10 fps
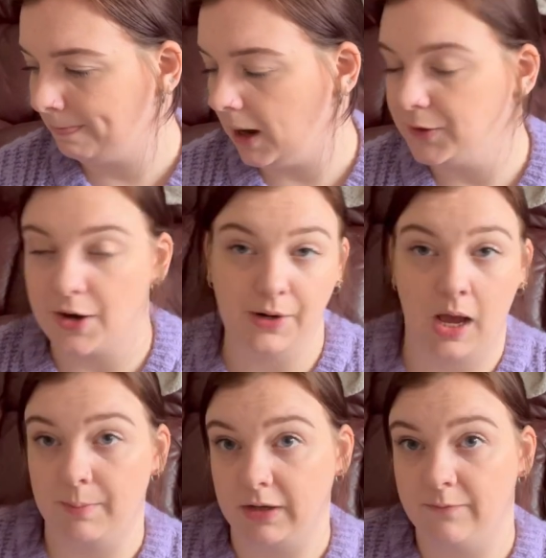I don't know
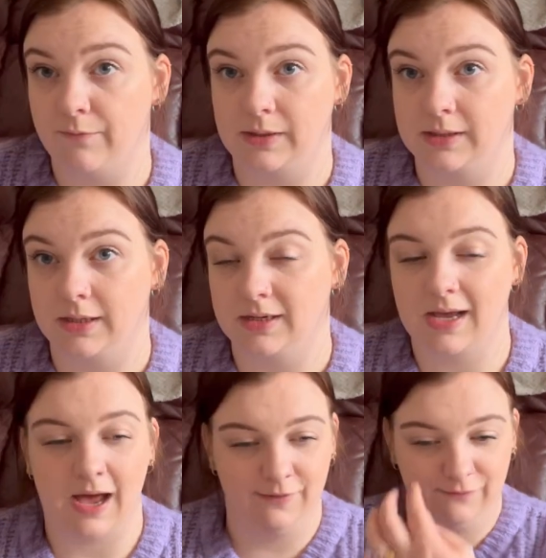how many for Vinted,
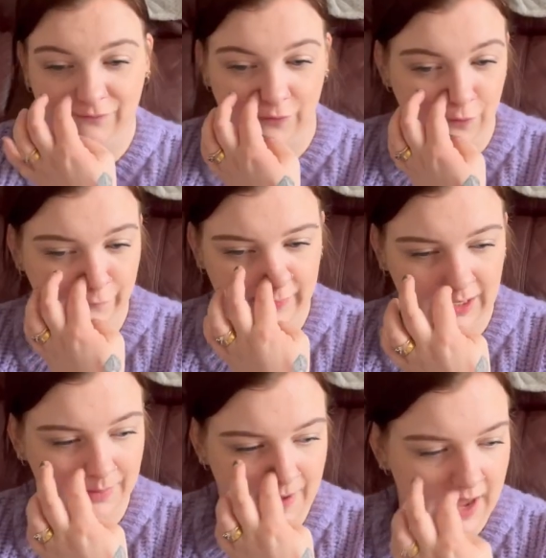and four for
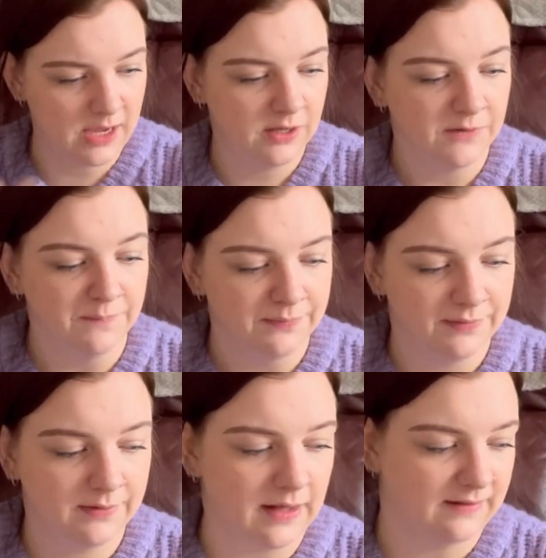eBay.
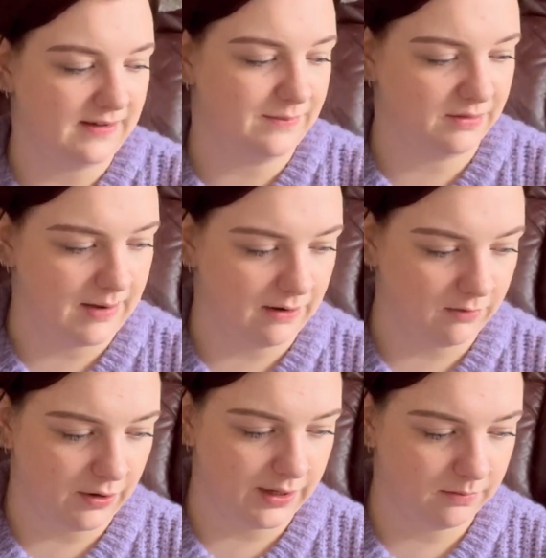That seems about
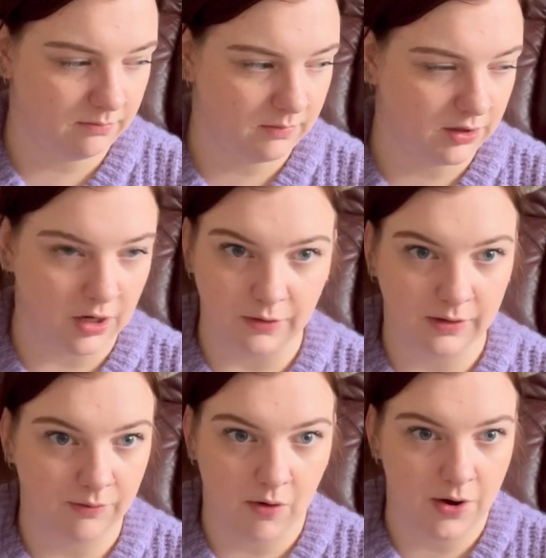right. I don't
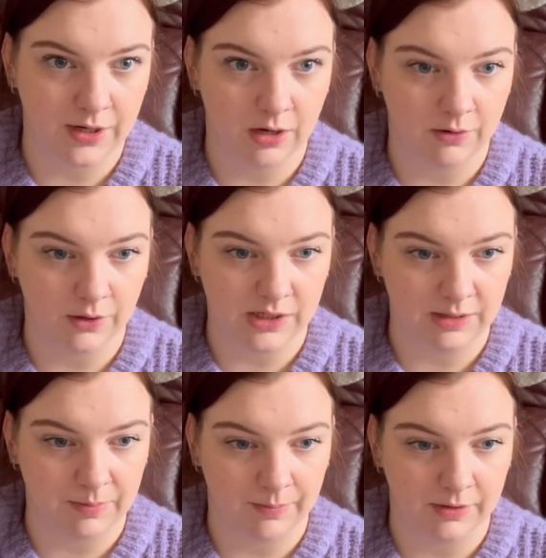think I've got any going on
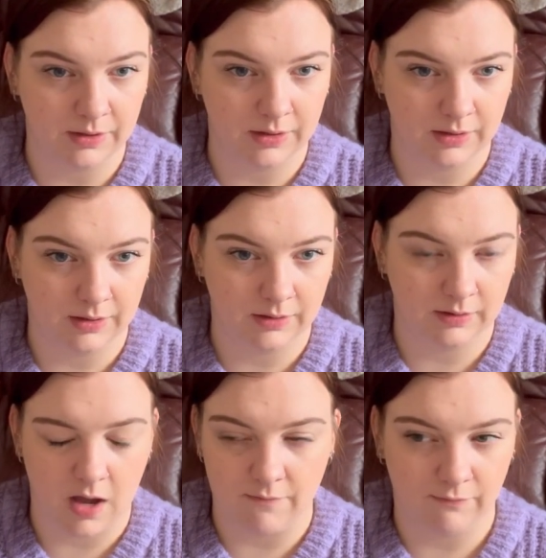Depop
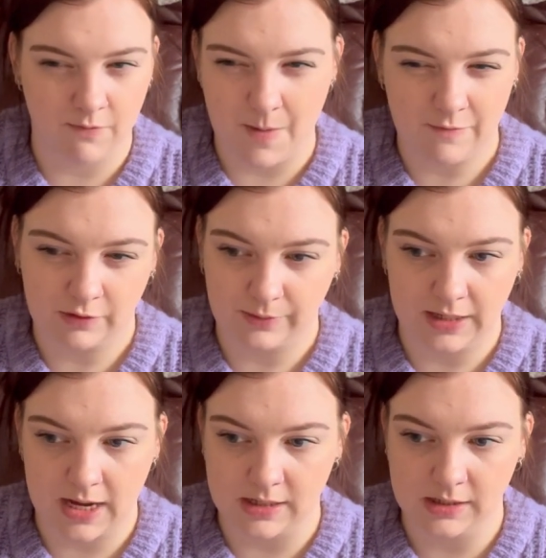at, over, from over the
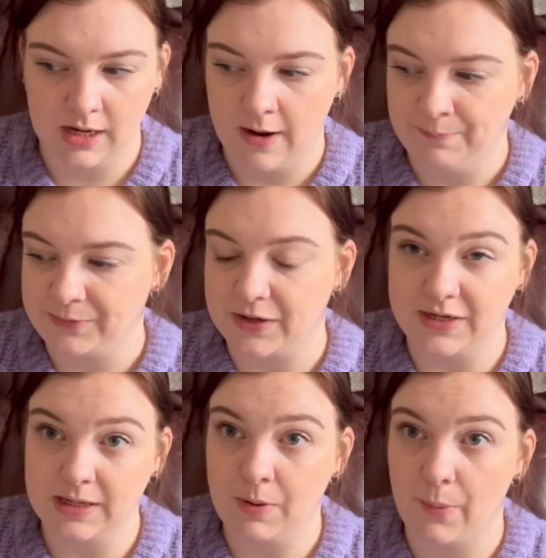weekend.
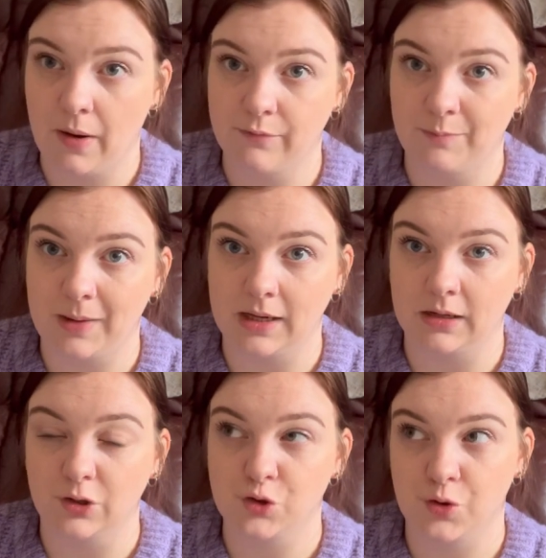Depop I've
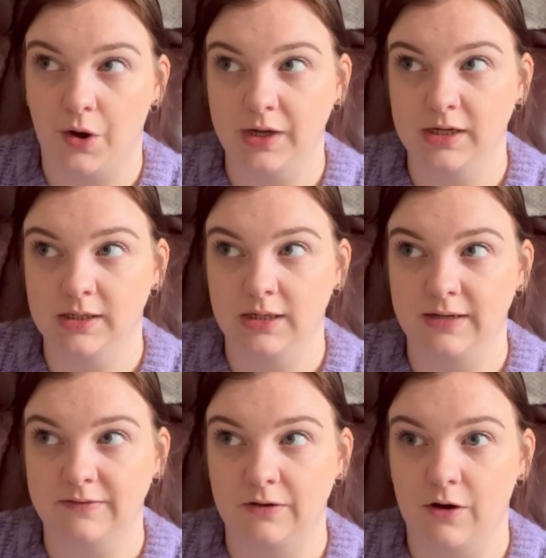been trying to
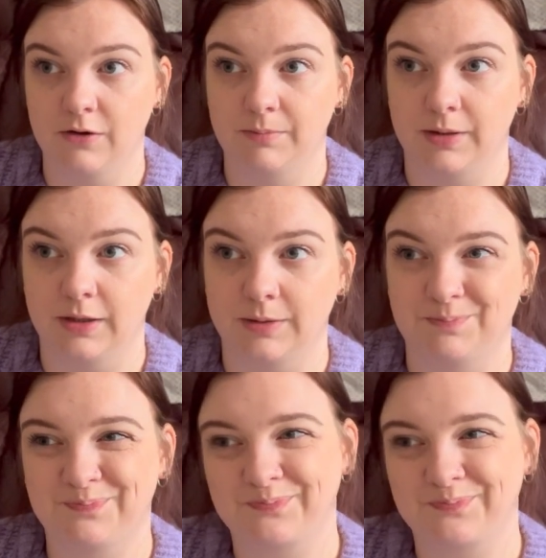list on, but